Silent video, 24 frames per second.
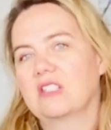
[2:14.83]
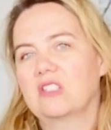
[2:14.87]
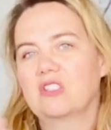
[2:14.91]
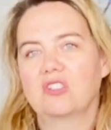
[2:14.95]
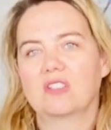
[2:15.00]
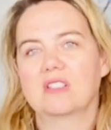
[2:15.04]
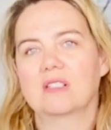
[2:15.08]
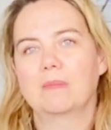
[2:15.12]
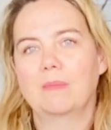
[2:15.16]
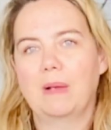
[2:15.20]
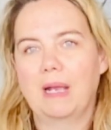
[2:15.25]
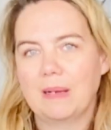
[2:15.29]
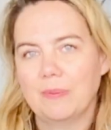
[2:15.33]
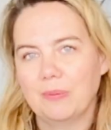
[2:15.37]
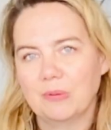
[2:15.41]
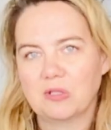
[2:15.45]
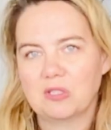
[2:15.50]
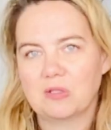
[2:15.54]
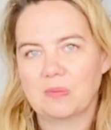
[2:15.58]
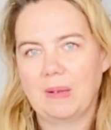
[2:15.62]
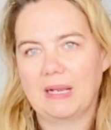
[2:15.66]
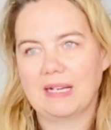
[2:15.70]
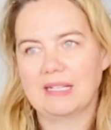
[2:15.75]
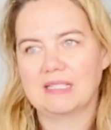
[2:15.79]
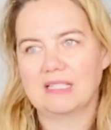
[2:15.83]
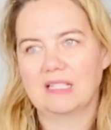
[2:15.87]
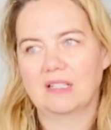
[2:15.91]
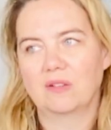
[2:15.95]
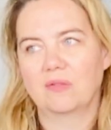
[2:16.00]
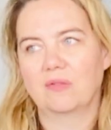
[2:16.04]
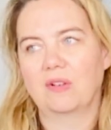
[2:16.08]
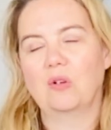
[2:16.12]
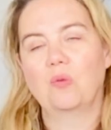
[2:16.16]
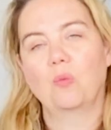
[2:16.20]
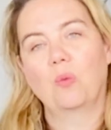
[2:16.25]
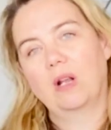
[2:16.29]
is just my
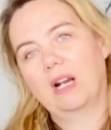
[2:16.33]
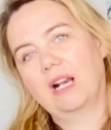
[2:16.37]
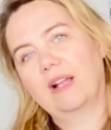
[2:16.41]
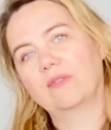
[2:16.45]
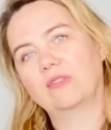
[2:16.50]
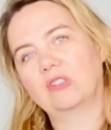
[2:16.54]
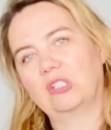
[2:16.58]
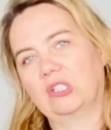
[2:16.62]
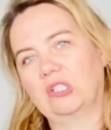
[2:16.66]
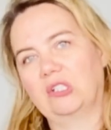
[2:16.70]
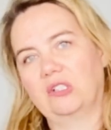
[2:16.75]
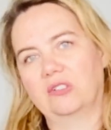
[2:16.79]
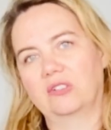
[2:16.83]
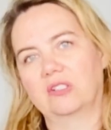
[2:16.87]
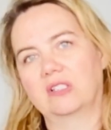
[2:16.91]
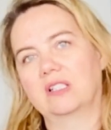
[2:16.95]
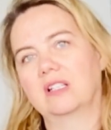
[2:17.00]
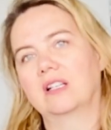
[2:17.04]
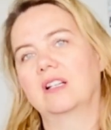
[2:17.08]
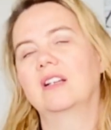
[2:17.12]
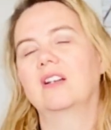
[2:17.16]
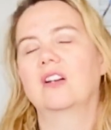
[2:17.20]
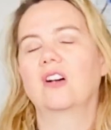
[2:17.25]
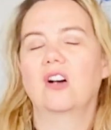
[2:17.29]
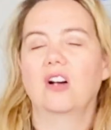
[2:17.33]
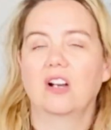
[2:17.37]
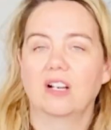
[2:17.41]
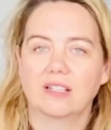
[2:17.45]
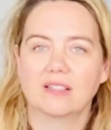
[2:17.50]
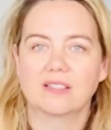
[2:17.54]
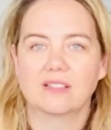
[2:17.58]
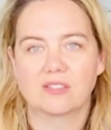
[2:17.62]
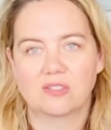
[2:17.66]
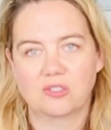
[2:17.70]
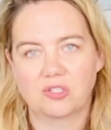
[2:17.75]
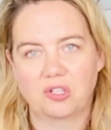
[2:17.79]
perspective and what I've learned on
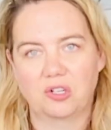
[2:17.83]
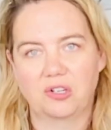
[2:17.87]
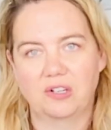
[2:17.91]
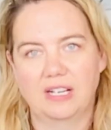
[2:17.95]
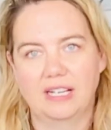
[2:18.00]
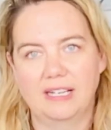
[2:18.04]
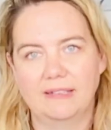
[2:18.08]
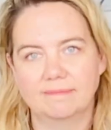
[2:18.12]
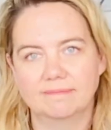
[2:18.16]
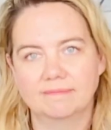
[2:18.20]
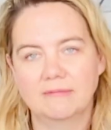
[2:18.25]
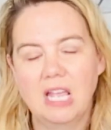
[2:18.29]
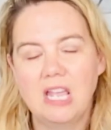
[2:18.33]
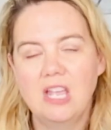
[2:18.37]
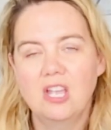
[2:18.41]
this journey.